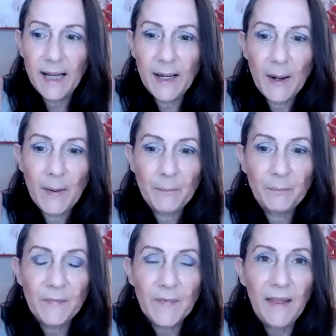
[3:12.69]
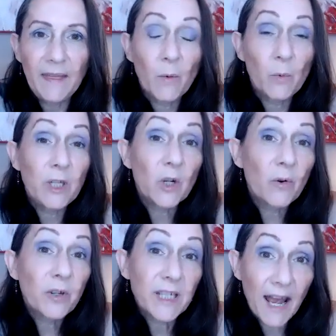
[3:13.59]
that we
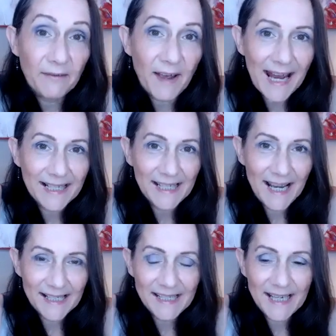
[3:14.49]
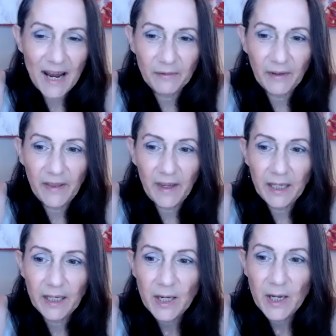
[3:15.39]
don't have access to everything.